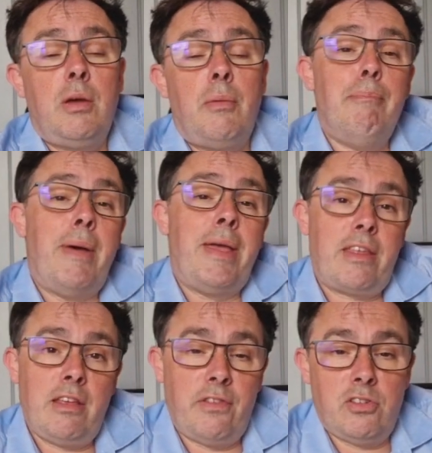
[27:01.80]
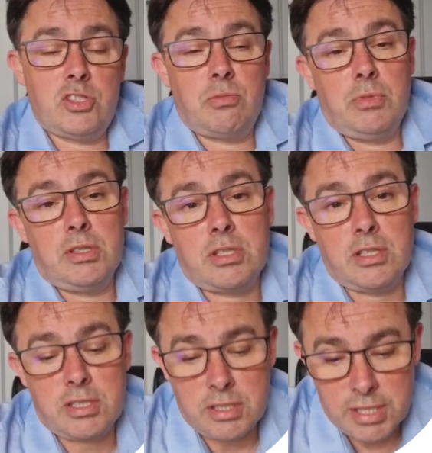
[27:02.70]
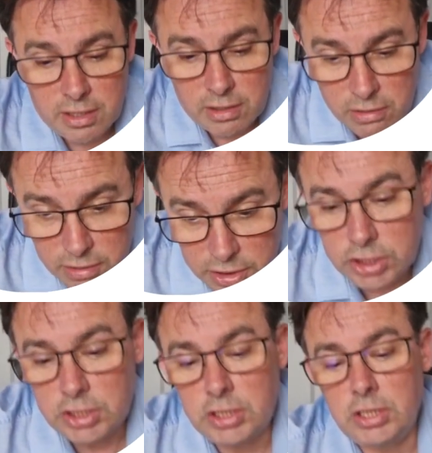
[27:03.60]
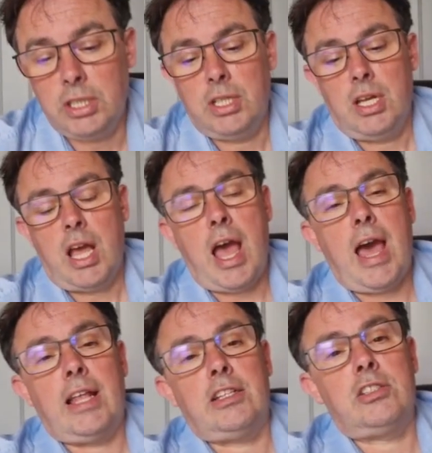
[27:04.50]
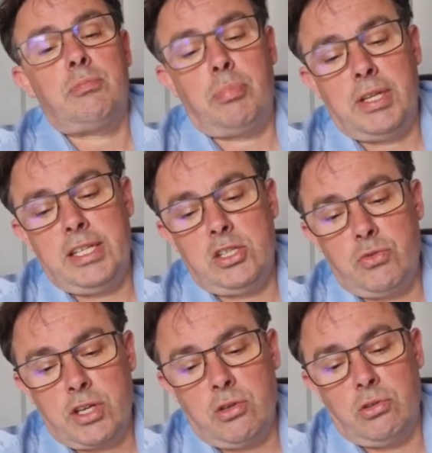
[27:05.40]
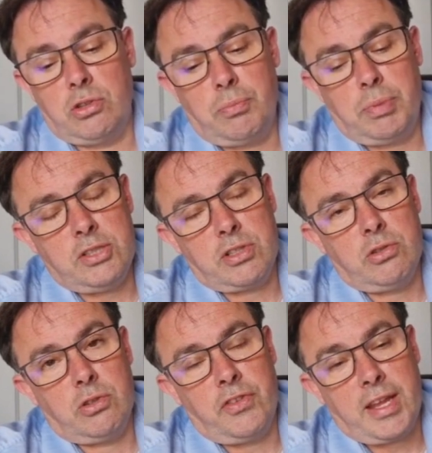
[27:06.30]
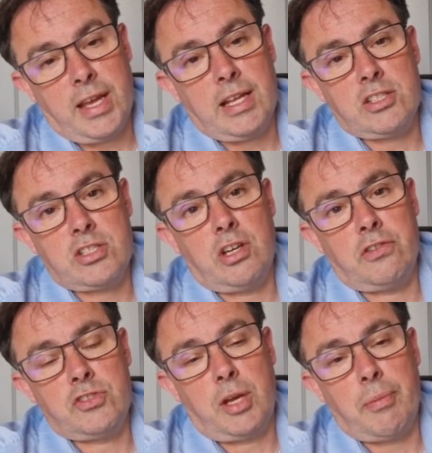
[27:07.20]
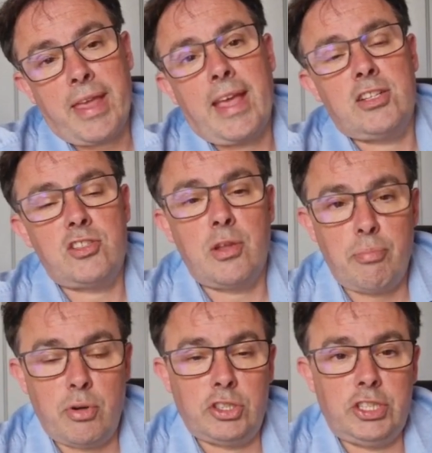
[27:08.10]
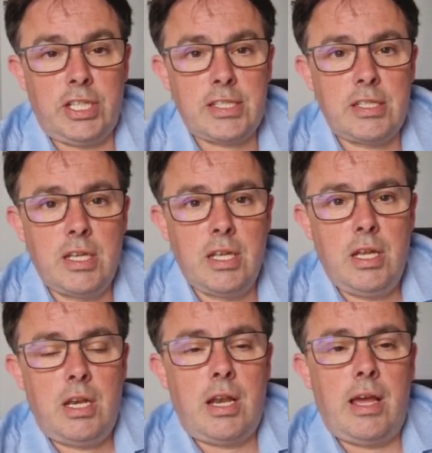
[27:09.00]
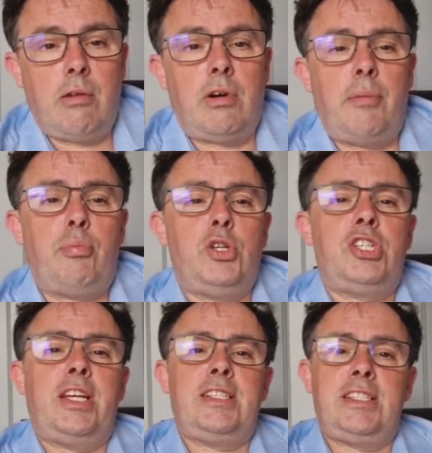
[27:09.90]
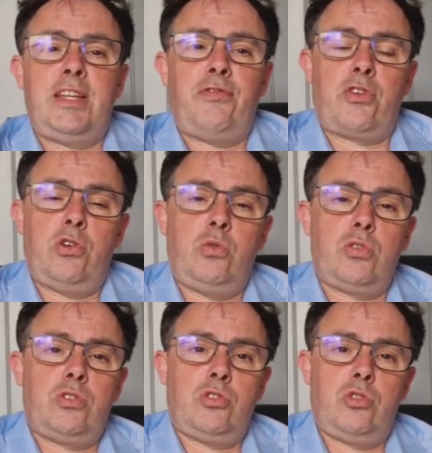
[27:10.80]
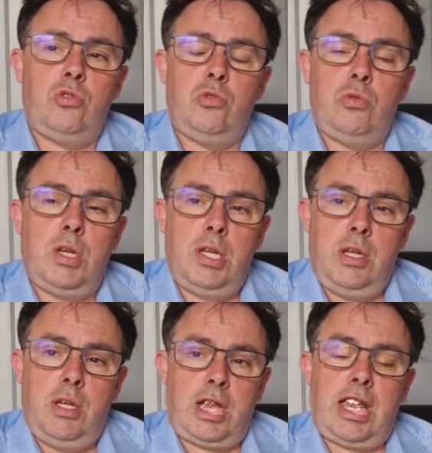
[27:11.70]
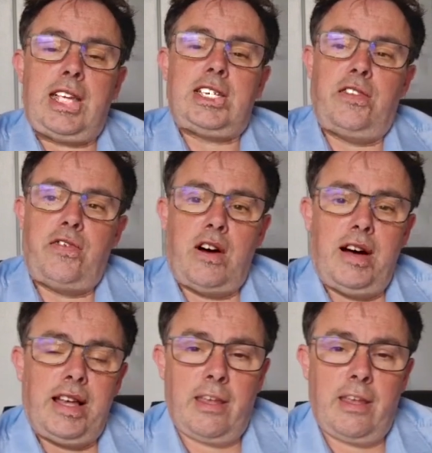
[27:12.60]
make the advancement in science and technology. And please record if you can, staff time against the projects. Now, I appreciate it's difficult to classify